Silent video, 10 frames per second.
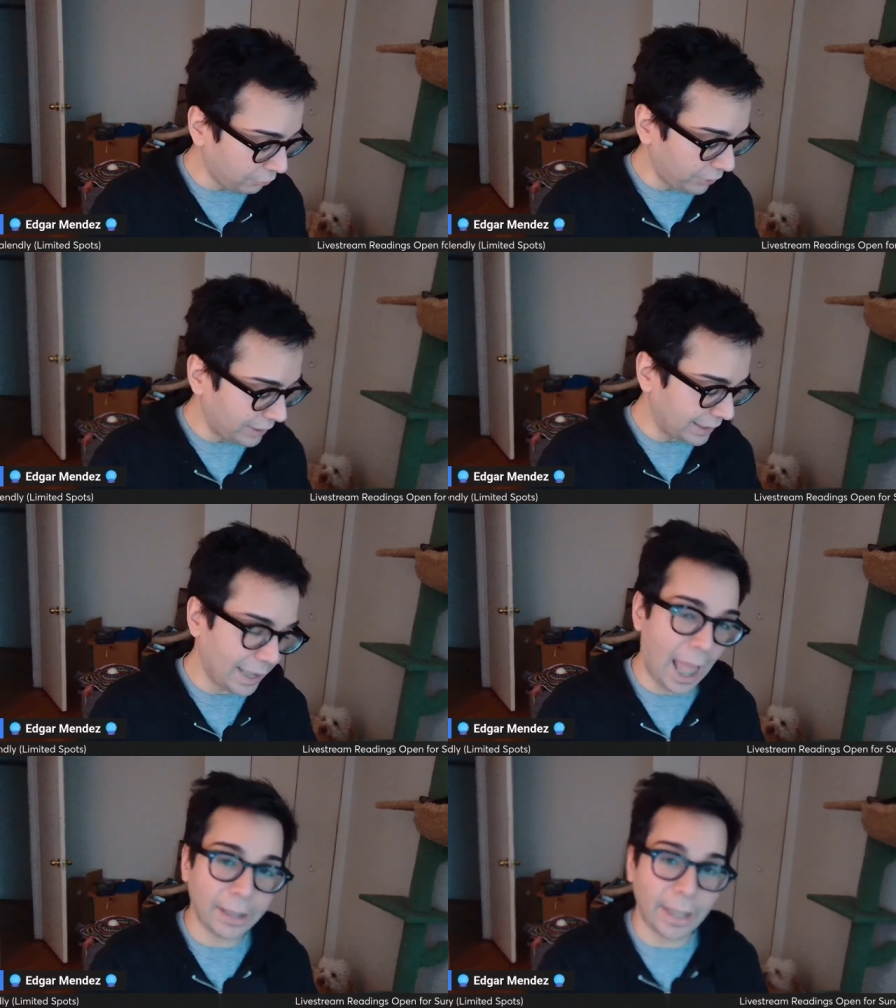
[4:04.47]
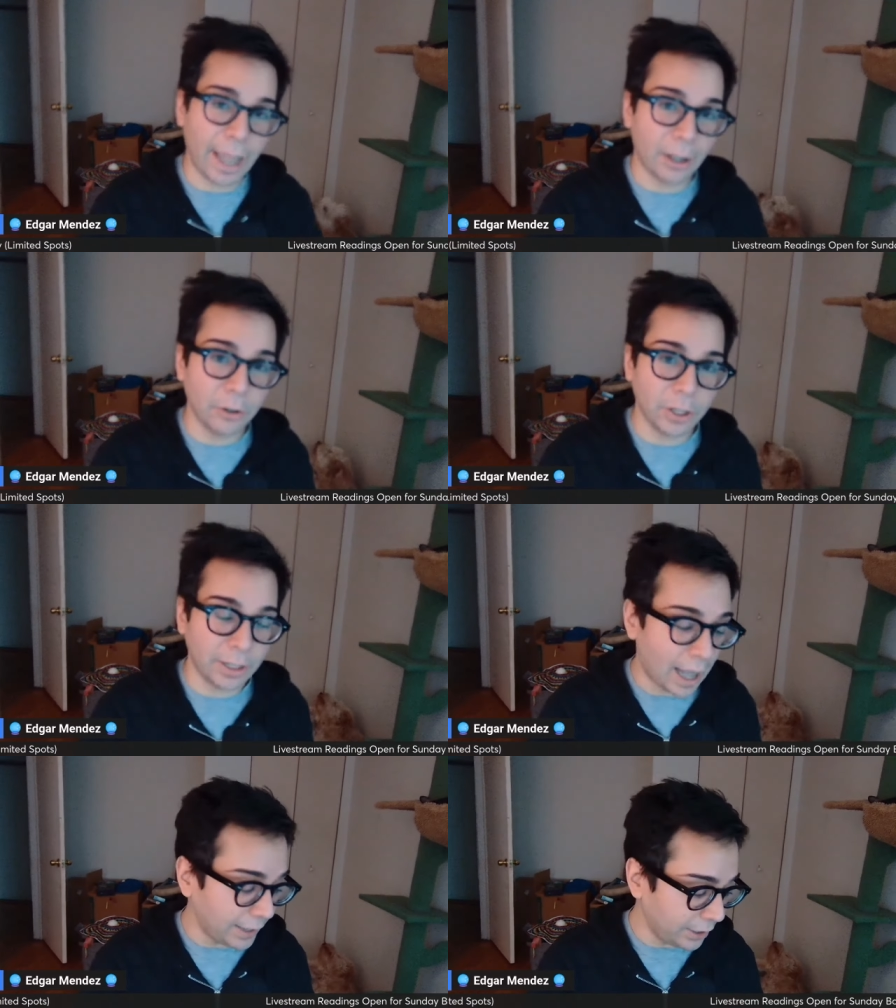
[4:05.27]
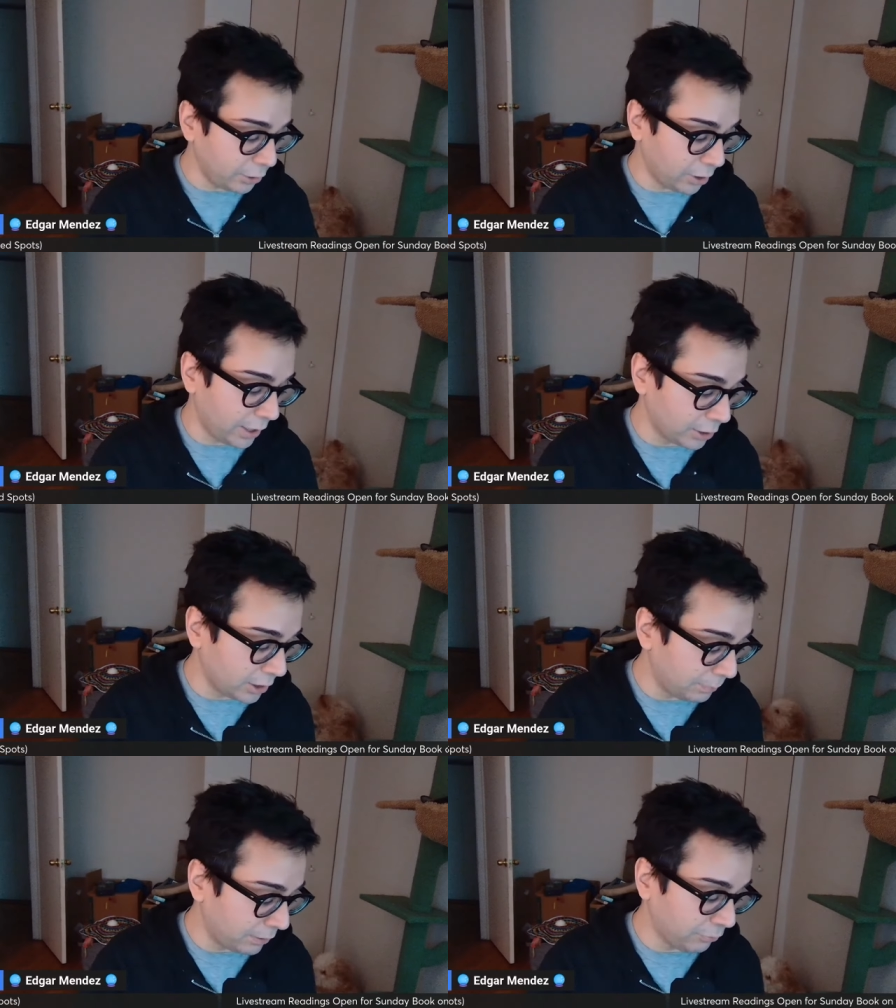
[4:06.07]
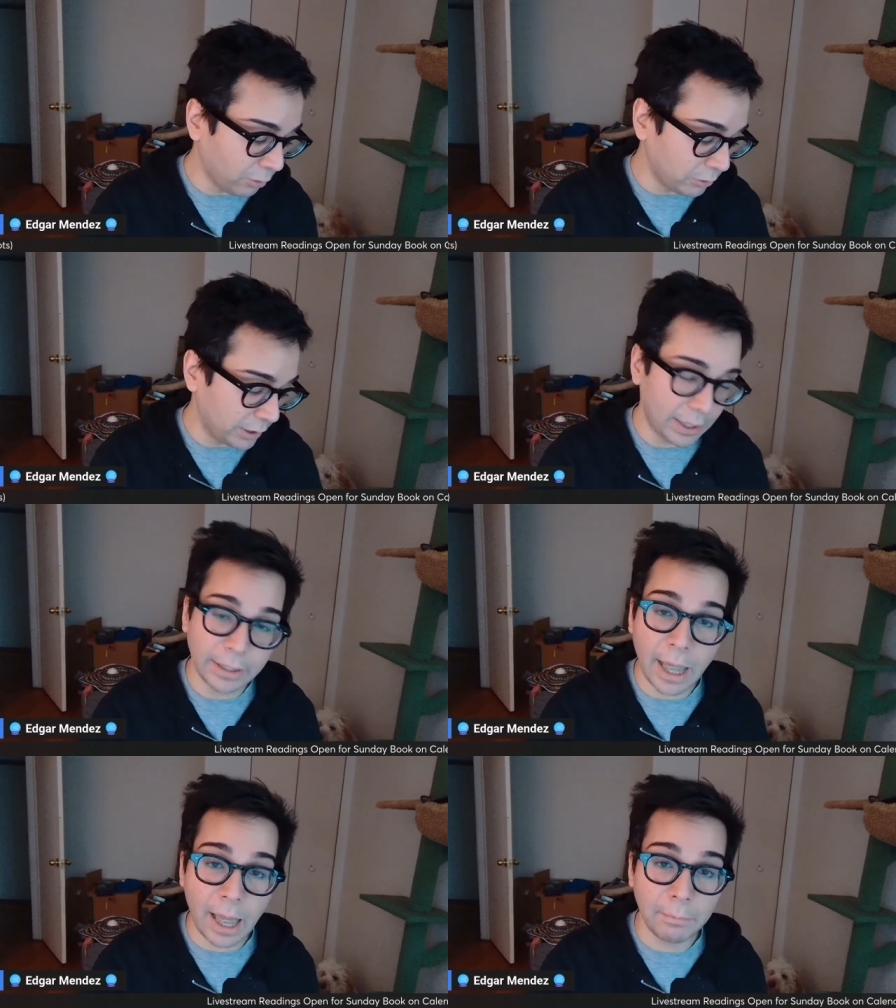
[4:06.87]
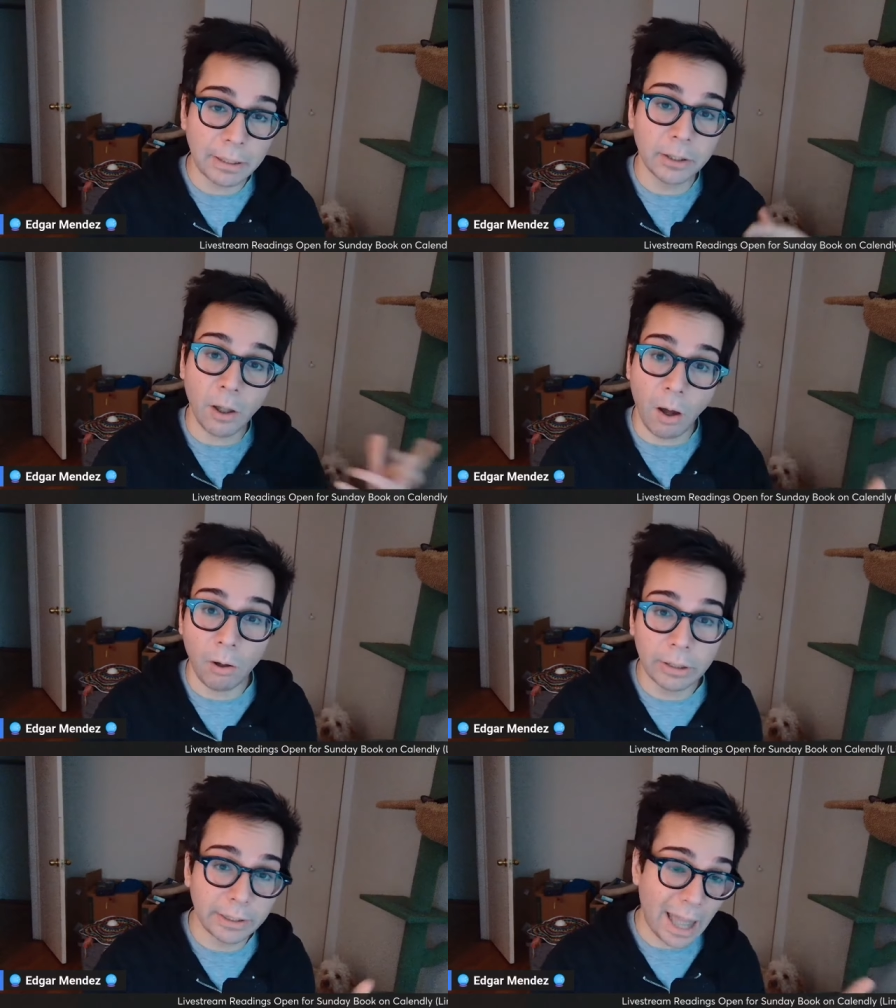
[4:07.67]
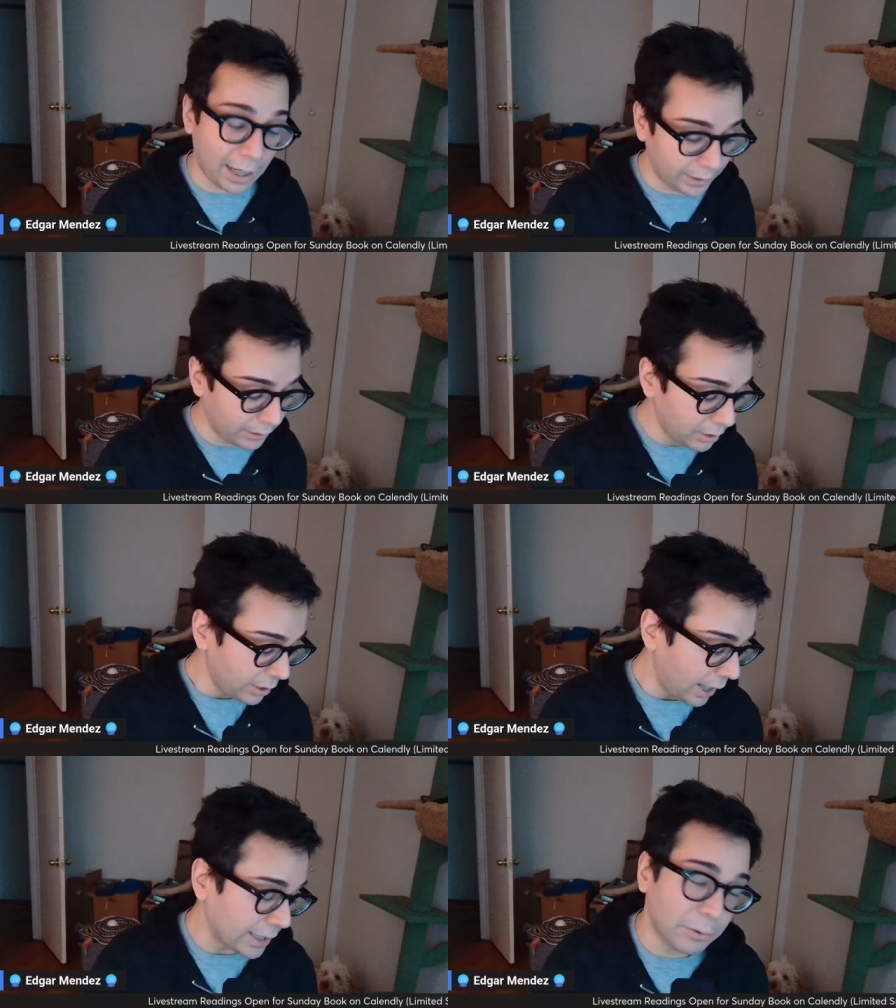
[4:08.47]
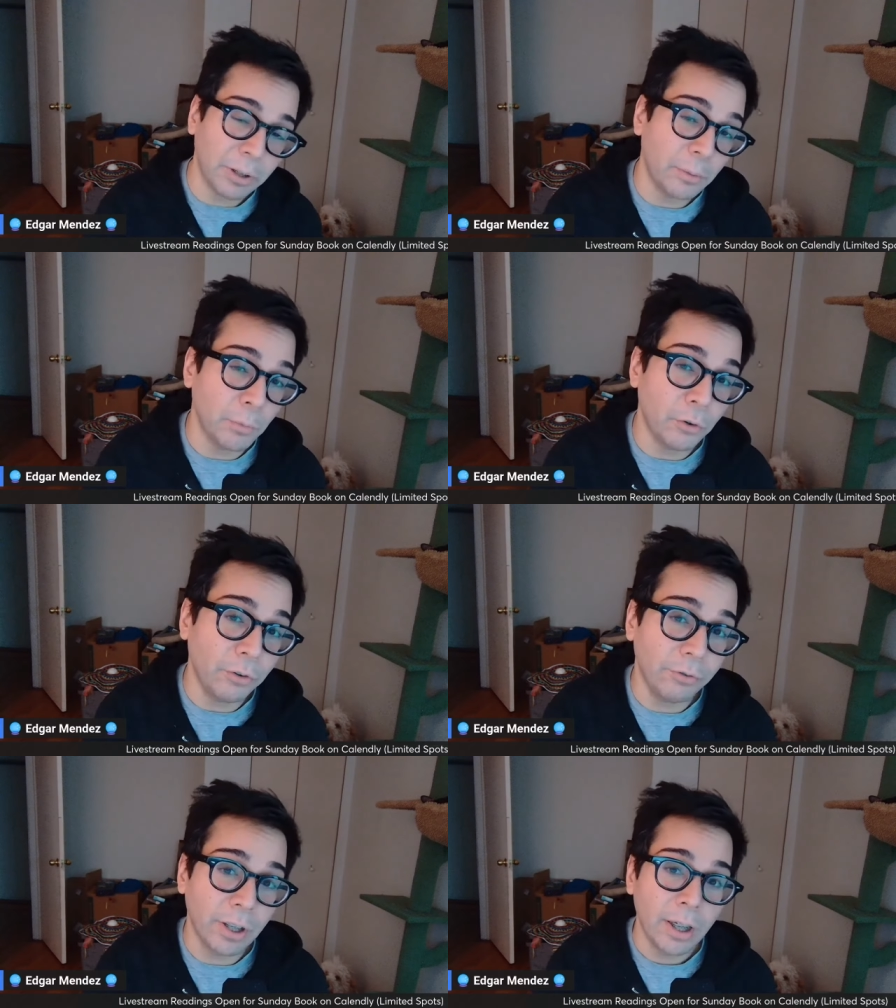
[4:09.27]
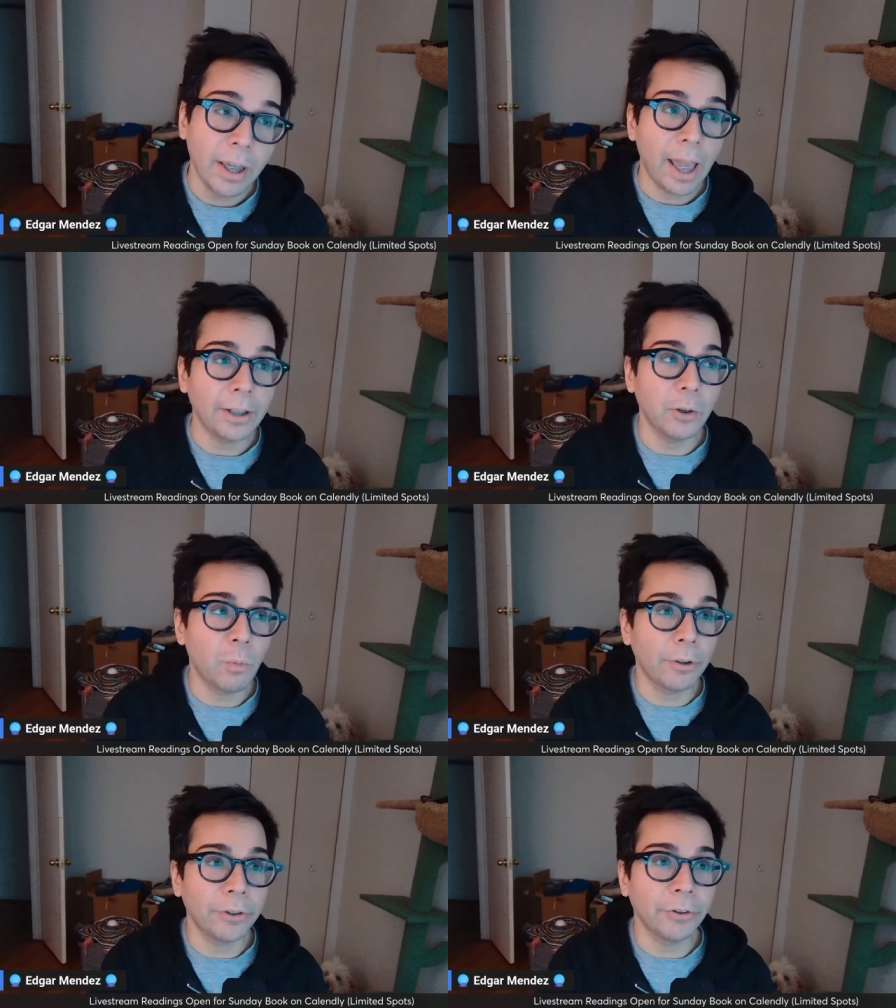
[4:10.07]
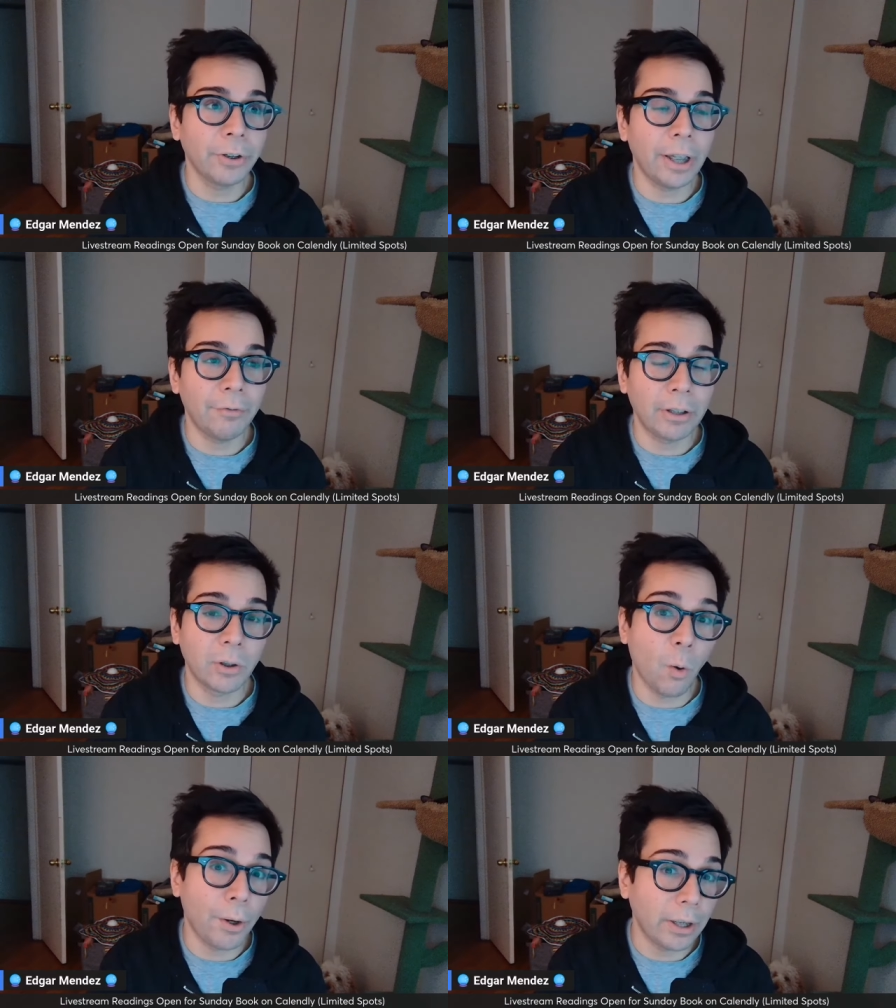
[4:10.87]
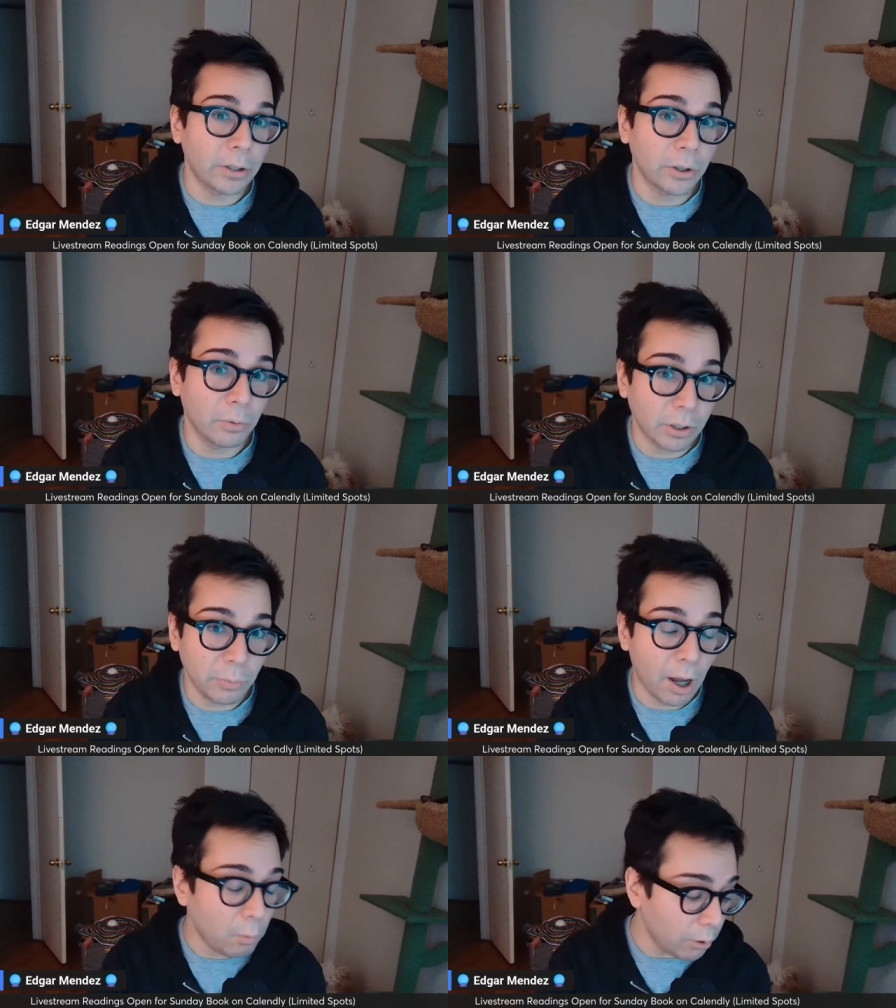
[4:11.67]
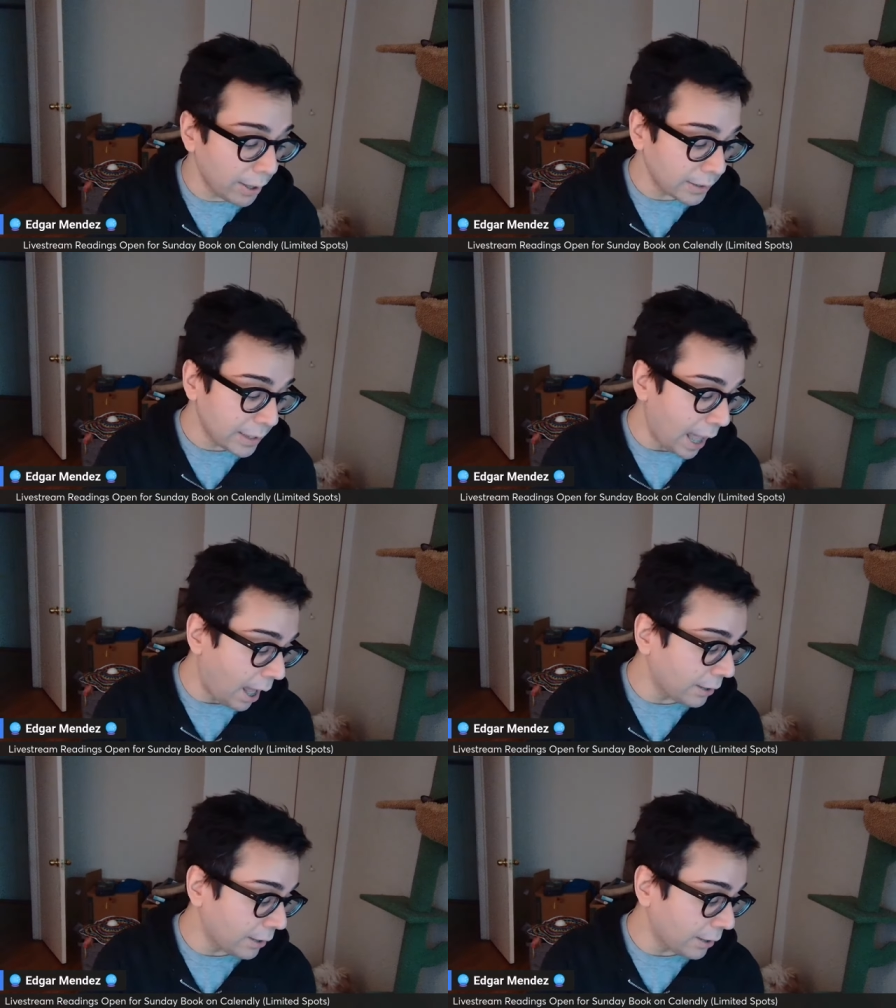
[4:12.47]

very stagnant energies. I think your connection's been frozen in time, stalled, stagnant, hasn't really moved, and you wonder if it's going to as well. We'll get to that.